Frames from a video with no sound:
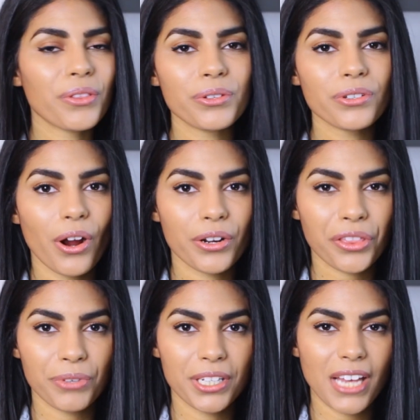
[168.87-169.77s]
those are our
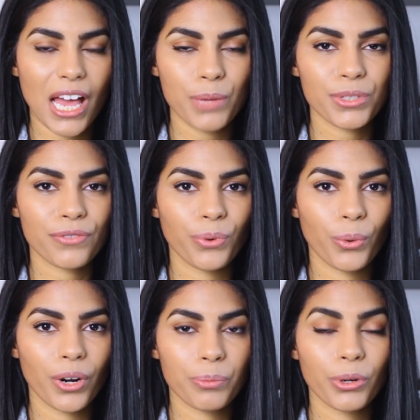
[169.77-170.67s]
3 tips
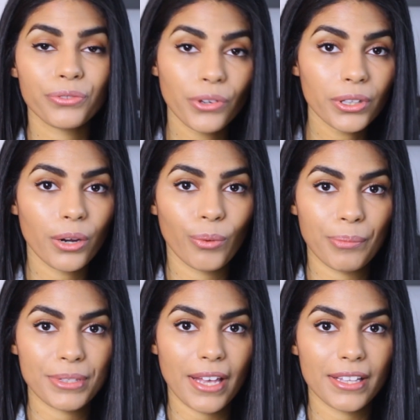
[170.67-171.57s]
for portfolio
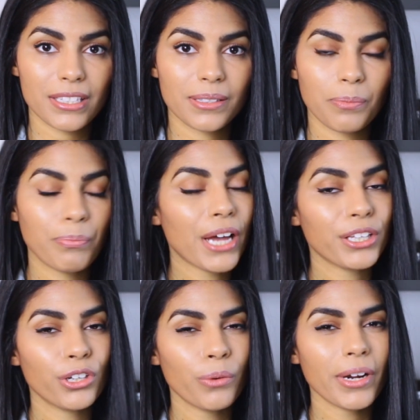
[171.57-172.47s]
websites,
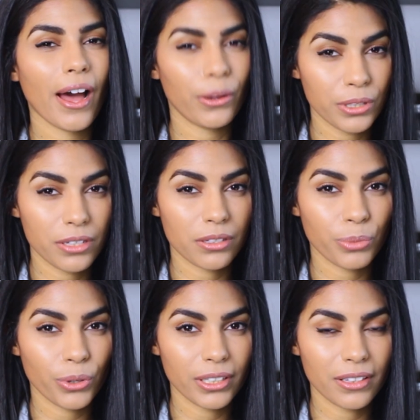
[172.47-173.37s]
but you know what else is
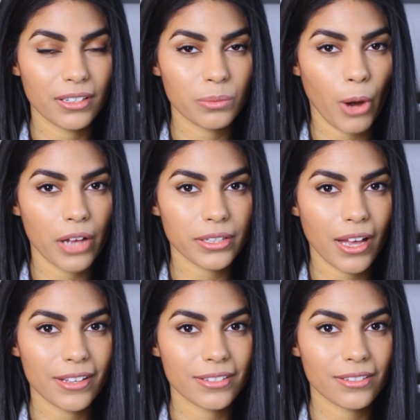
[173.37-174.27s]
important in this
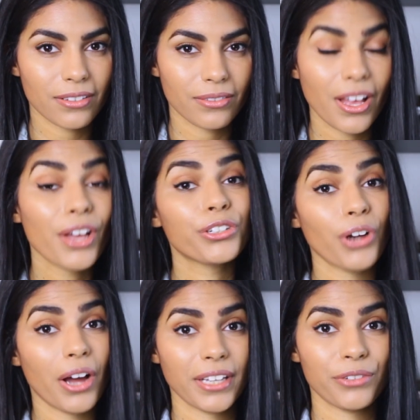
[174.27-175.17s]
process?
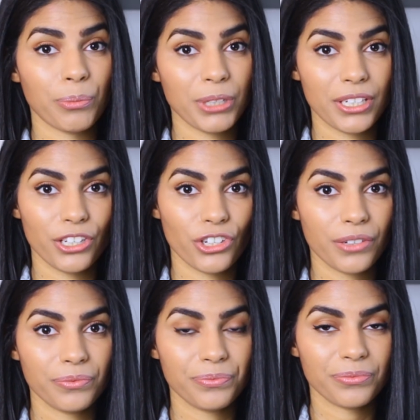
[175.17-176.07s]
Your online reputation.